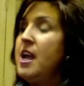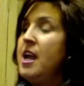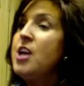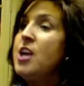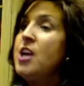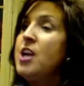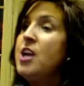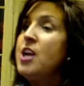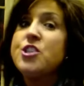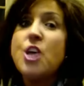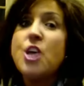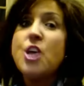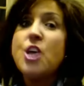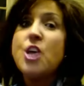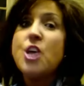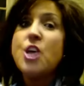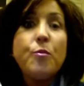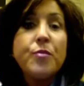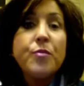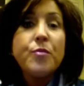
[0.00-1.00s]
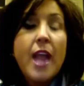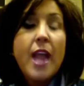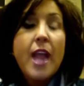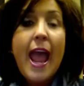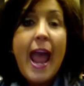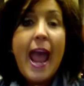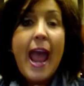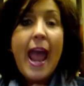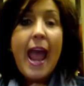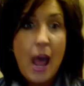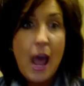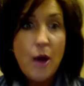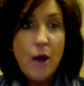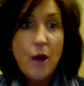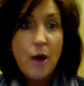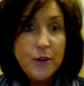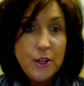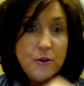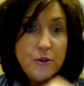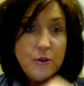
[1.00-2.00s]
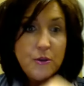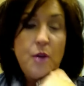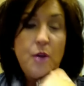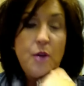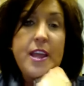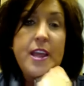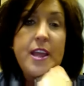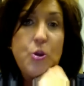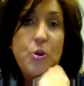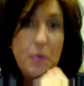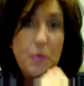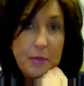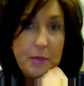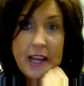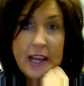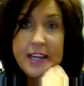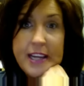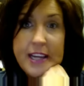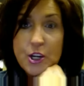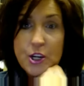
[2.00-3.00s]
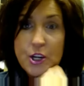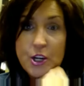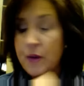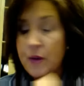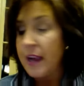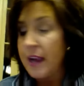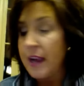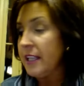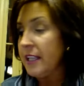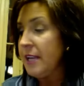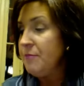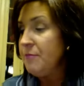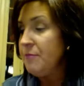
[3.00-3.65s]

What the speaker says: So how do you know that you applied it correctly?